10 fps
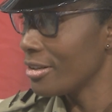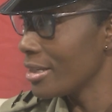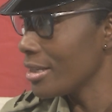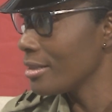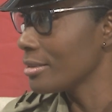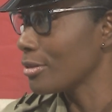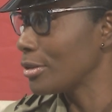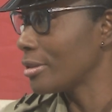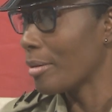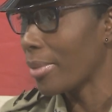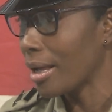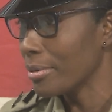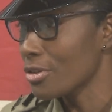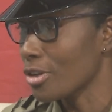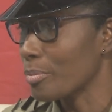and your nails, or a
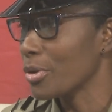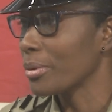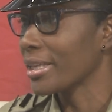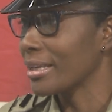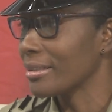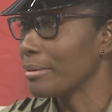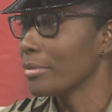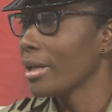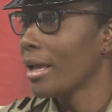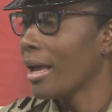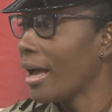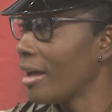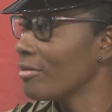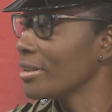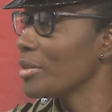barber shop, you will get them
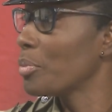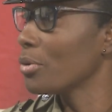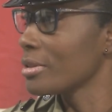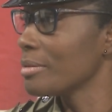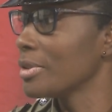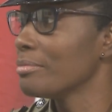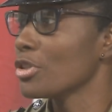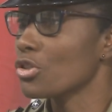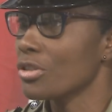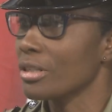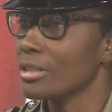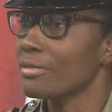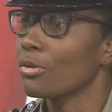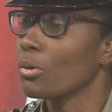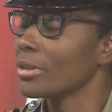having the portable
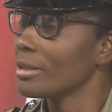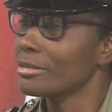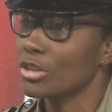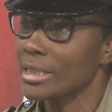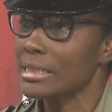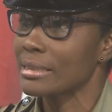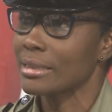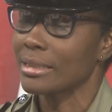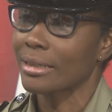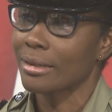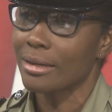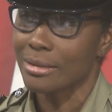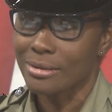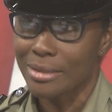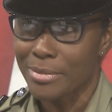machines for not just the
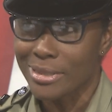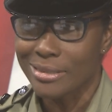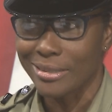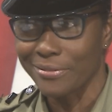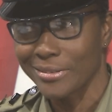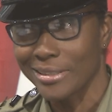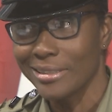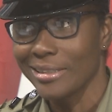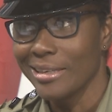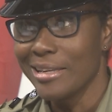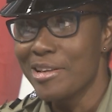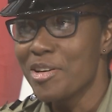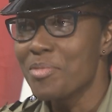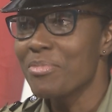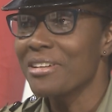customer safety,
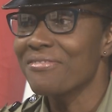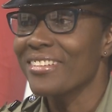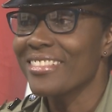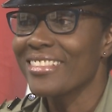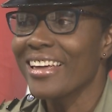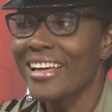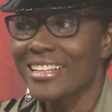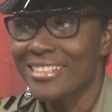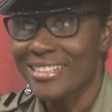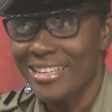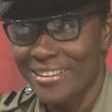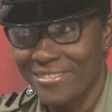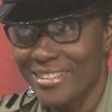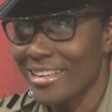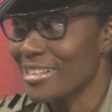but, but for their well. safety
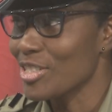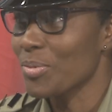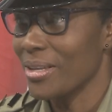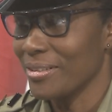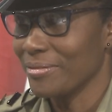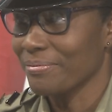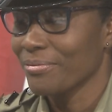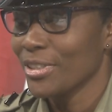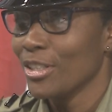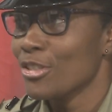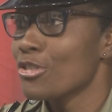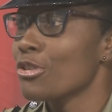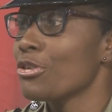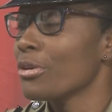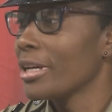Absolutely. as well. Mm -hmm.
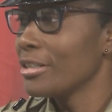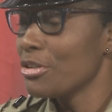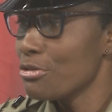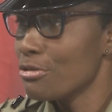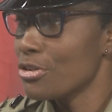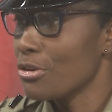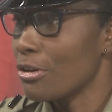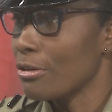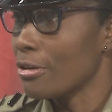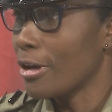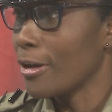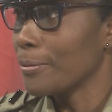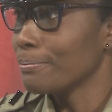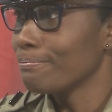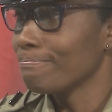So you can use your
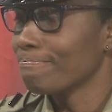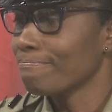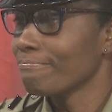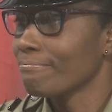um,